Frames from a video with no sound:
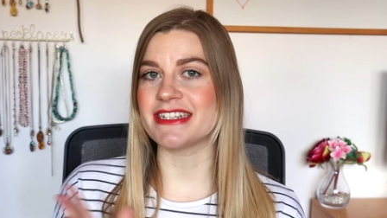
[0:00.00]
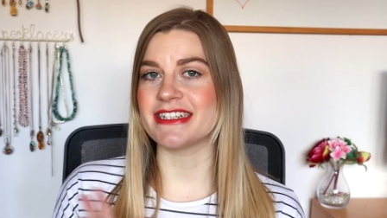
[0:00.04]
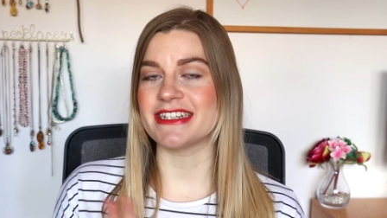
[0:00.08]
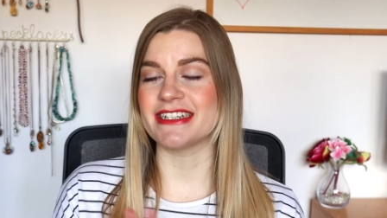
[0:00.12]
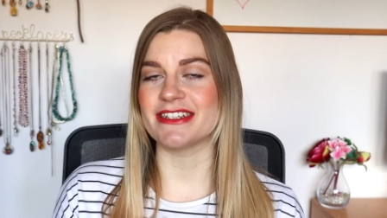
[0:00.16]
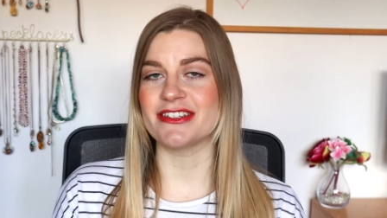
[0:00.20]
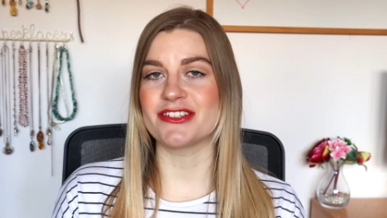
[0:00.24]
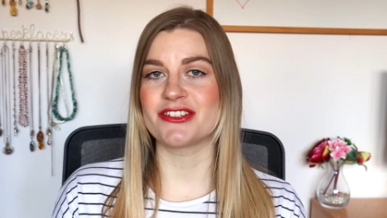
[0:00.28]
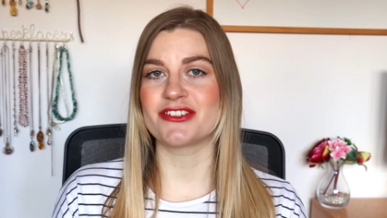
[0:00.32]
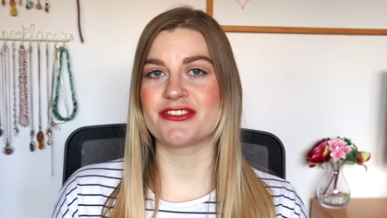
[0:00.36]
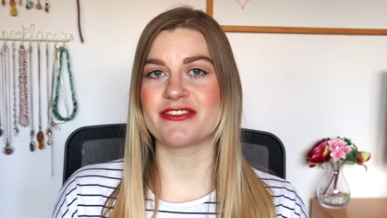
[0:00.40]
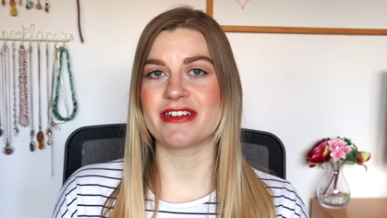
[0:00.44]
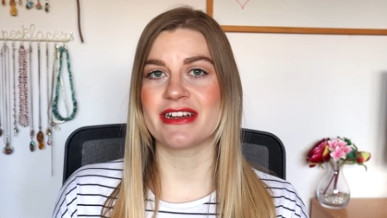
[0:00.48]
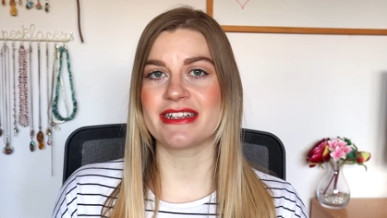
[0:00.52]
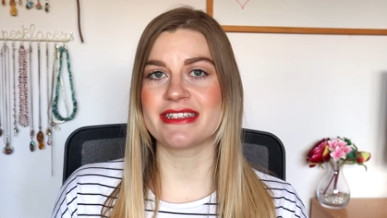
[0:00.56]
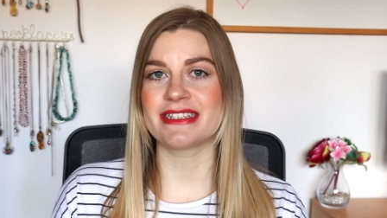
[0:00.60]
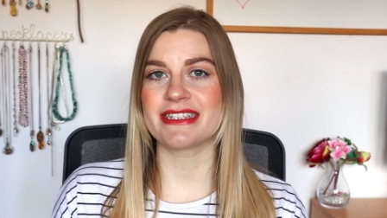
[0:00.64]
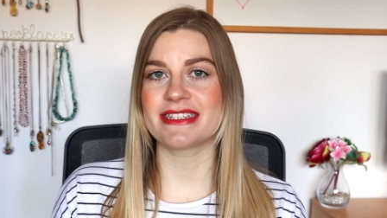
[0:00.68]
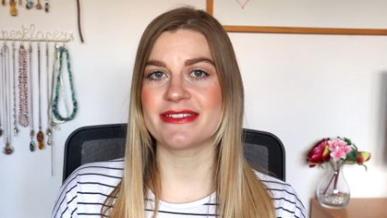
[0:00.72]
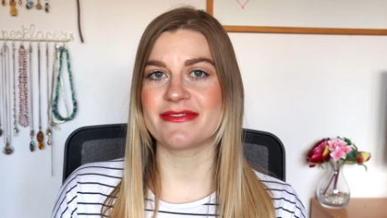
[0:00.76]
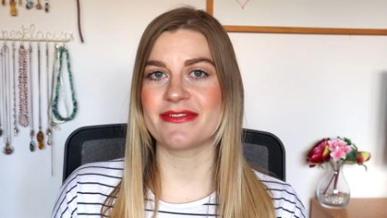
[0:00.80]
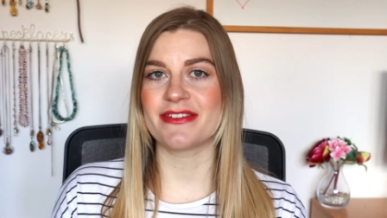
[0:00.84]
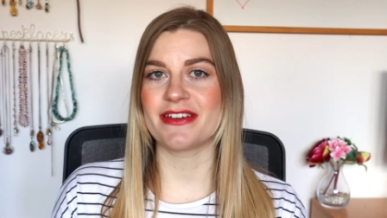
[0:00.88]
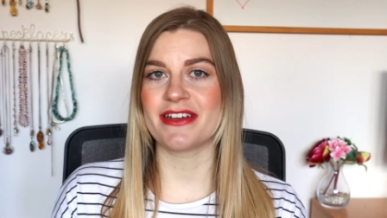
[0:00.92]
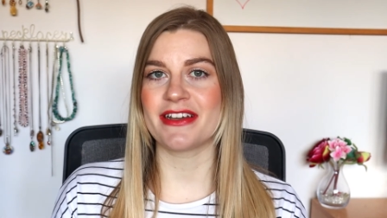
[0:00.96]
it didn't
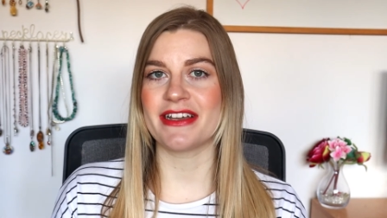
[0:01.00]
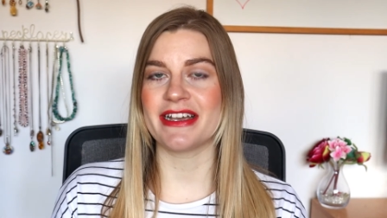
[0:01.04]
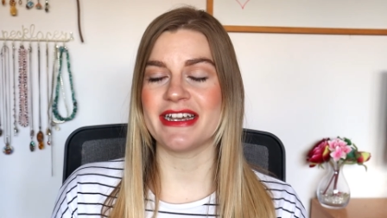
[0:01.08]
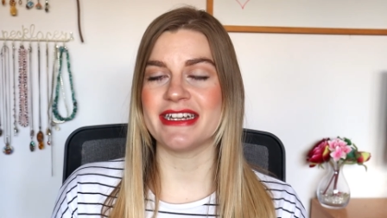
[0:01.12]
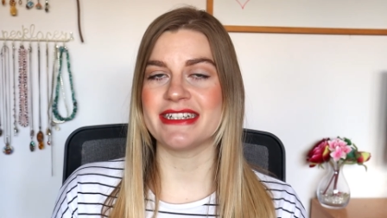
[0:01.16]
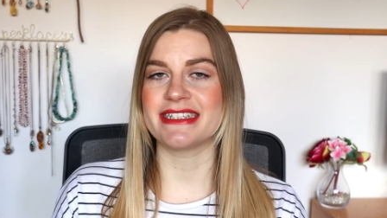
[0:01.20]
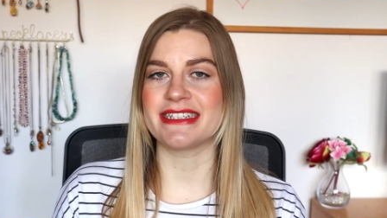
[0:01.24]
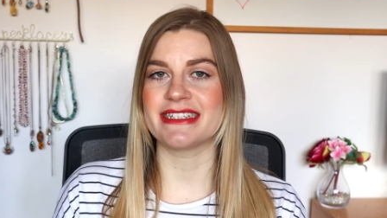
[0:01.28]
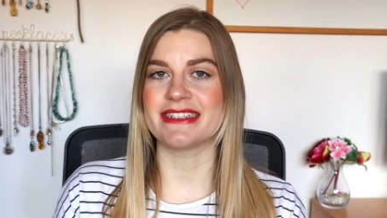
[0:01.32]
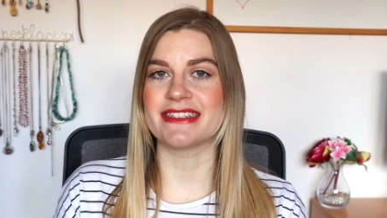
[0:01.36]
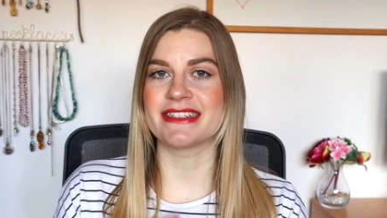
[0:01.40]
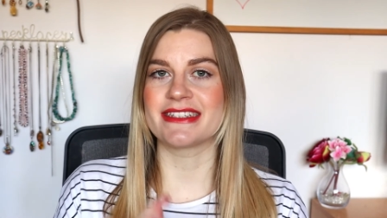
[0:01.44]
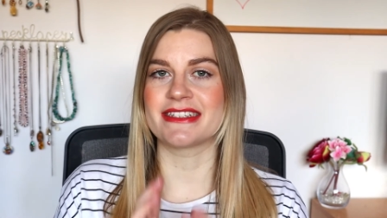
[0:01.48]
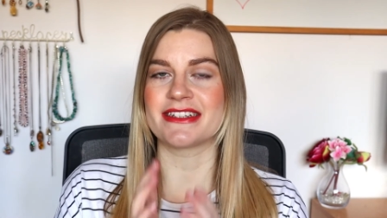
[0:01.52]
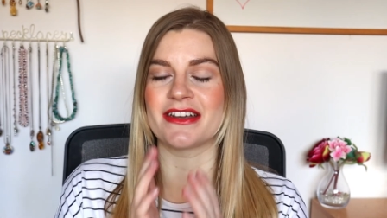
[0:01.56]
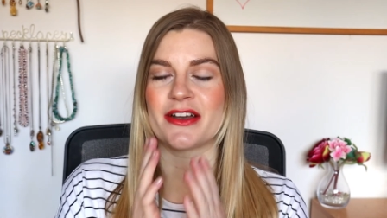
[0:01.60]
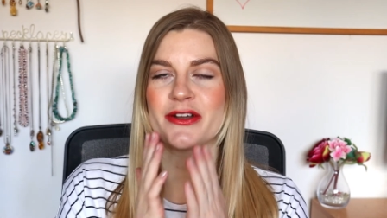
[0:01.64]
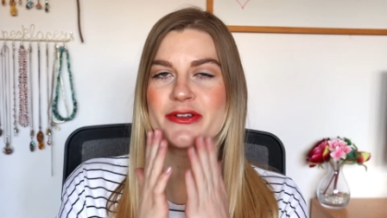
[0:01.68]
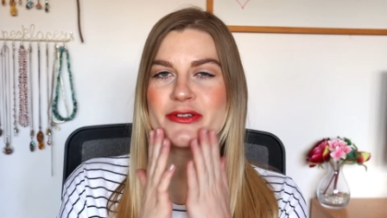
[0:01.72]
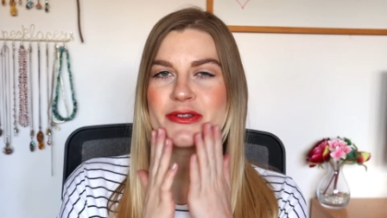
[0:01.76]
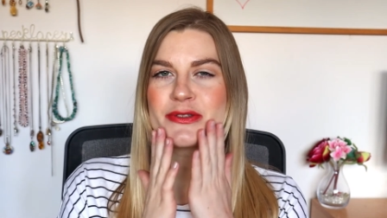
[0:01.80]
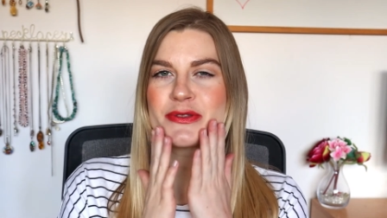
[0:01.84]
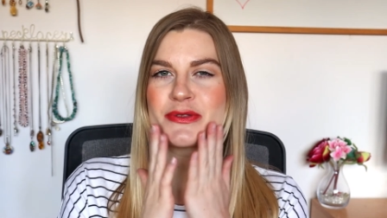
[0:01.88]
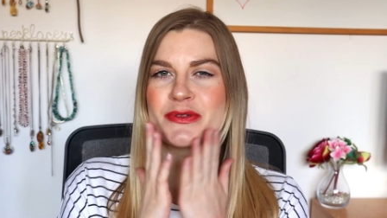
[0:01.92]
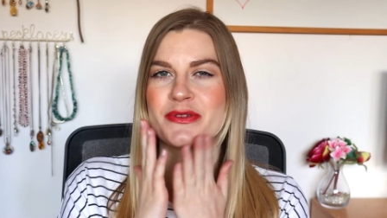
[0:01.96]
transfer, it didn't
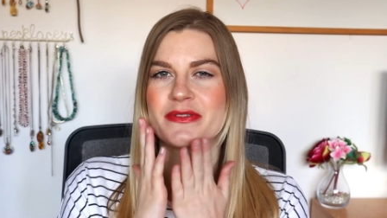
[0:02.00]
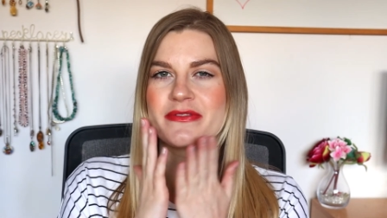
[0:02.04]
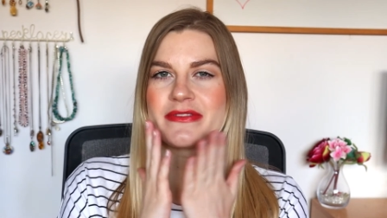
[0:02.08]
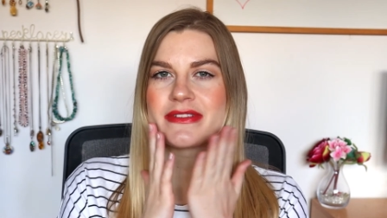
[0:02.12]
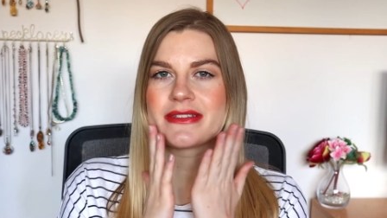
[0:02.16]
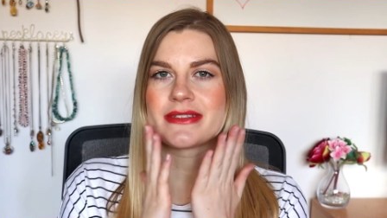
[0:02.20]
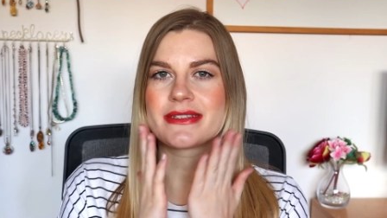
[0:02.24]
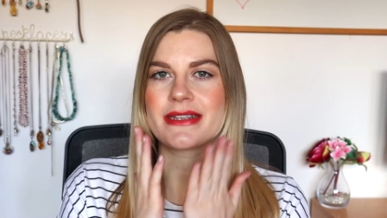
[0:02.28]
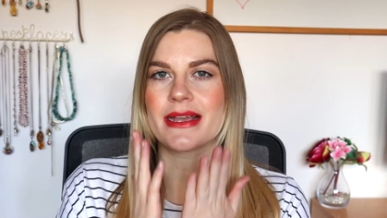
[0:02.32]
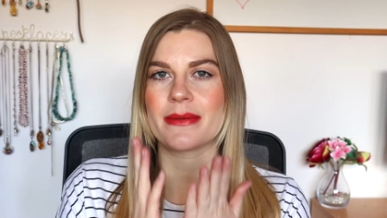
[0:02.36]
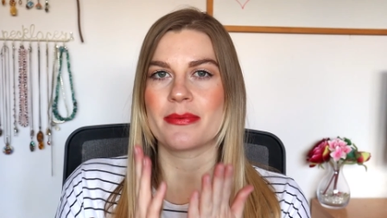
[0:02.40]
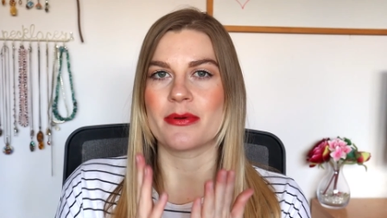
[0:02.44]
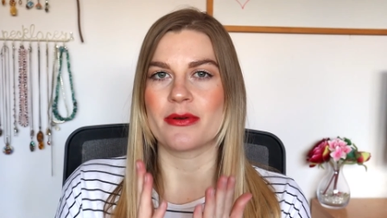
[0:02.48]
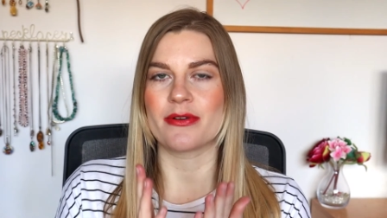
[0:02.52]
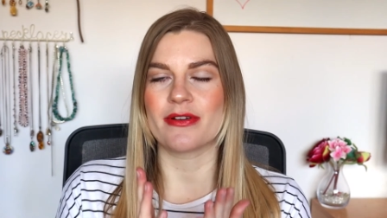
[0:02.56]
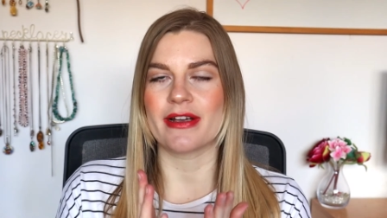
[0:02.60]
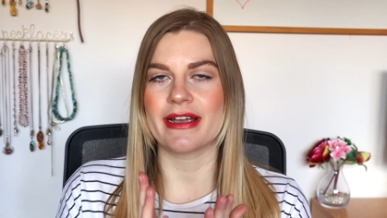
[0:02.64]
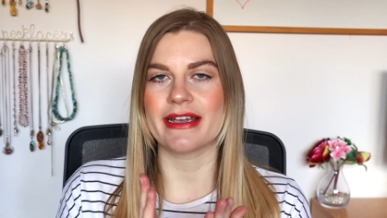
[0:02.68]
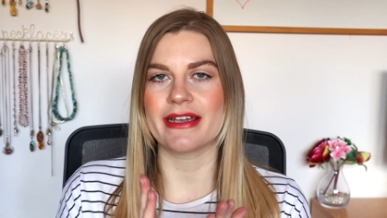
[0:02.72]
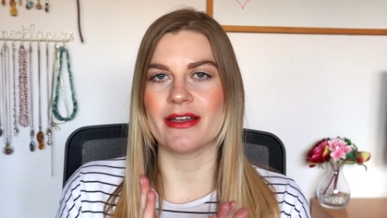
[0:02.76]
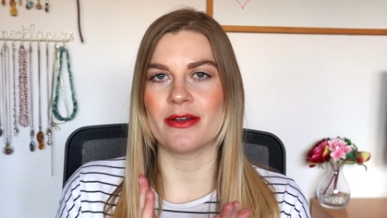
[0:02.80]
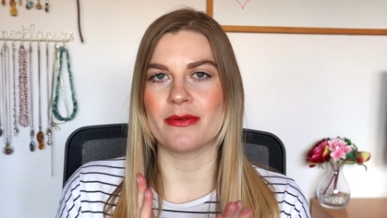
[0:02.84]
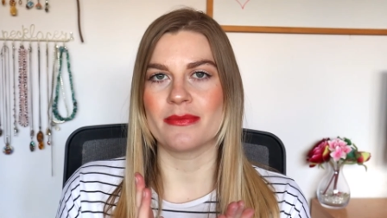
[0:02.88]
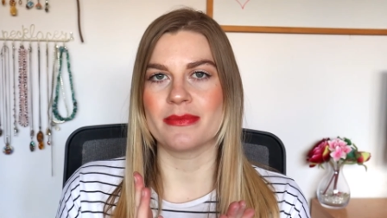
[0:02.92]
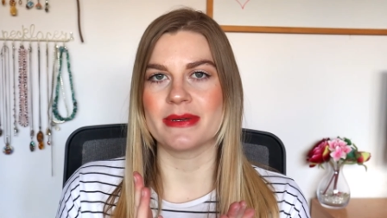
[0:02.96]
start to sort of
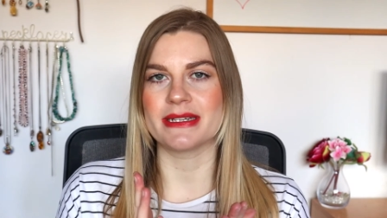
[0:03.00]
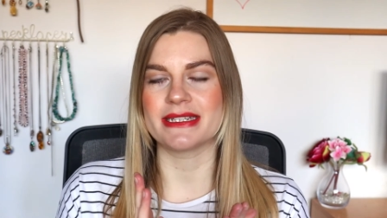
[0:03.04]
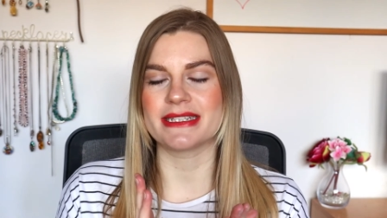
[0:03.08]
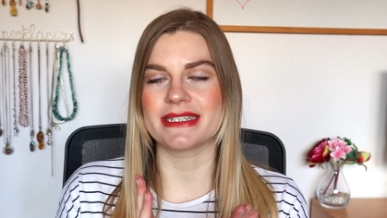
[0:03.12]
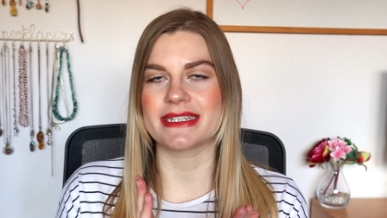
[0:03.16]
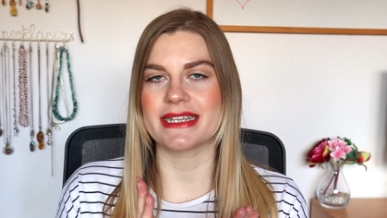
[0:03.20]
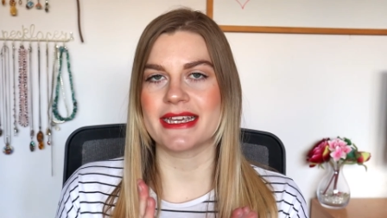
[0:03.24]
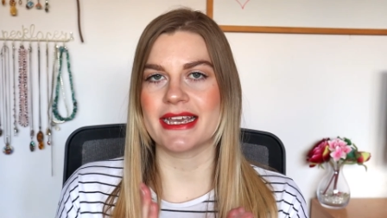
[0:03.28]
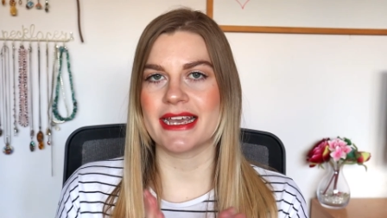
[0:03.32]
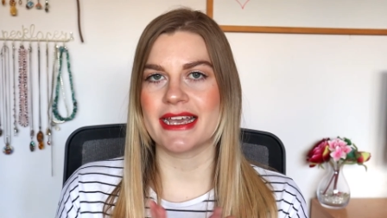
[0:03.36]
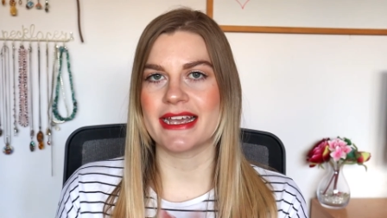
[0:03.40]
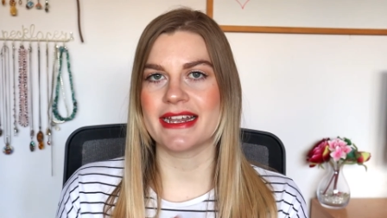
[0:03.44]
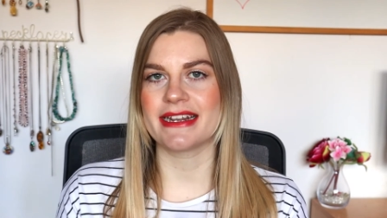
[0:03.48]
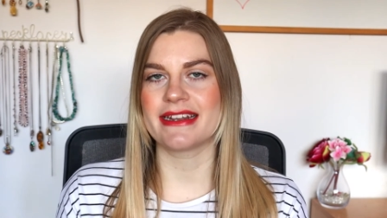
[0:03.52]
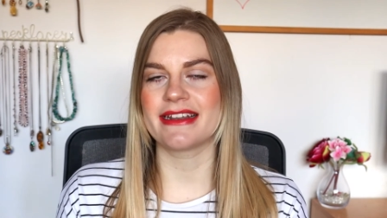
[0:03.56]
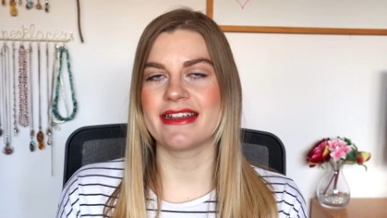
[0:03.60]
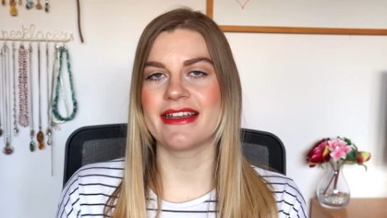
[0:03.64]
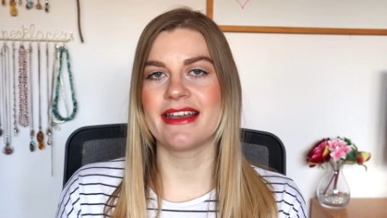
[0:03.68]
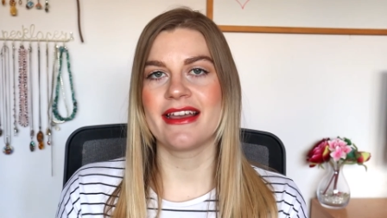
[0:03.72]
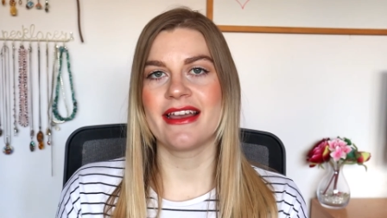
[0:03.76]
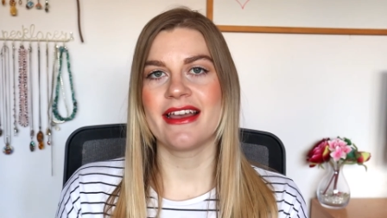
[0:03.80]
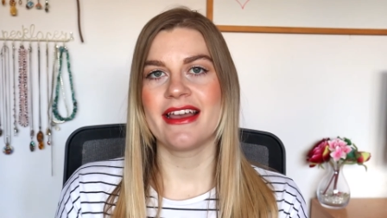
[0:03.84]
separate on my skin.